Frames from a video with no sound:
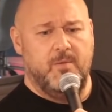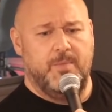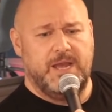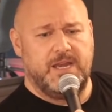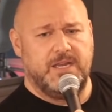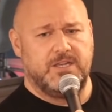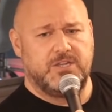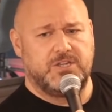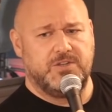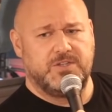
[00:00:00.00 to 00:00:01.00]
but
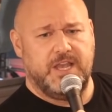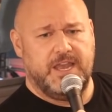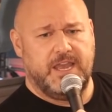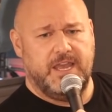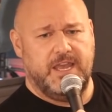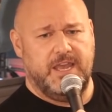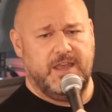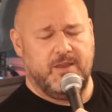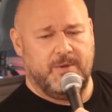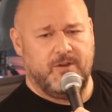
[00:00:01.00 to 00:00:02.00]
she's like,
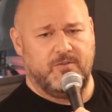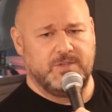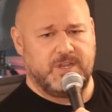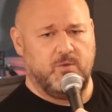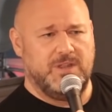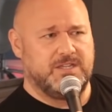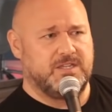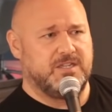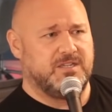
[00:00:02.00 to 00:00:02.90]
my girlfriend's like, well, let's